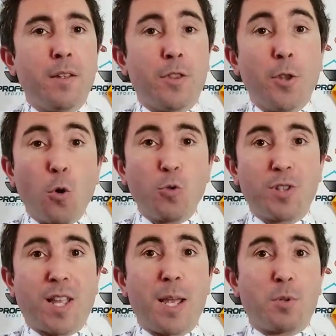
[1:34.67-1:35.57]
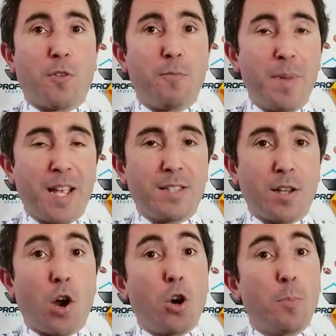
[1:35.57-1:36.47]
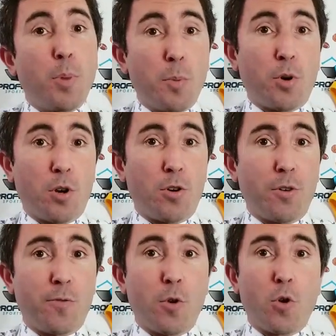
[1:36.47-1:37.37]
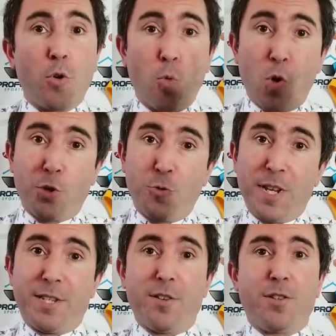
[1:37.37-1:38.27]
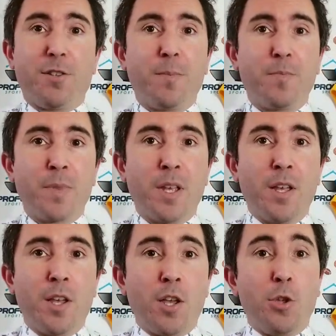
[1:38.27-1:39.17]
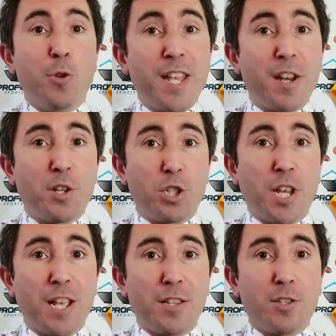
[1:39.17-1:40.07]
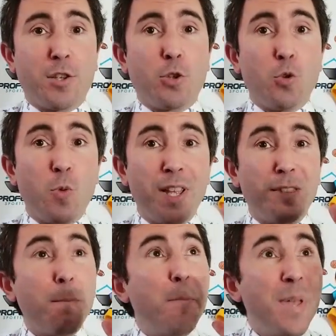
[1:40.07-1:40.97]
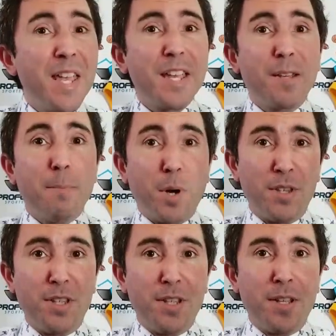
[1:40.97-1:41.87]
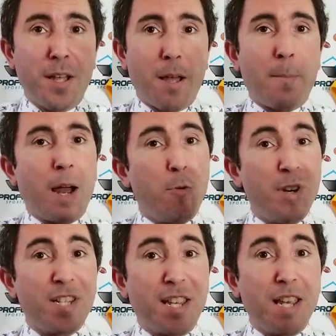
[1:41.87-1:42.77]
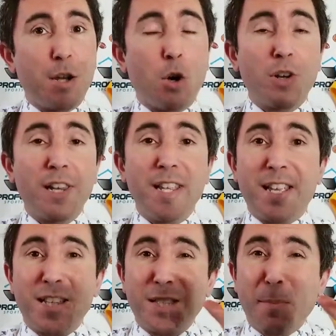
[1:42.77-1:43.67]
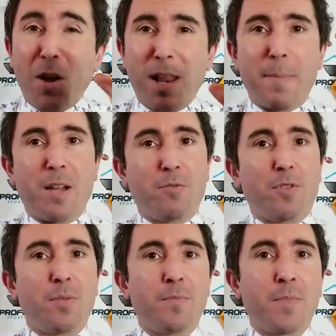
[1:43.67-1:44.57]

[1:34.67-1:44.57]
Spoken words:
Those types of bets are popular for one reason. You get a chance to win big money by risking only a small amount.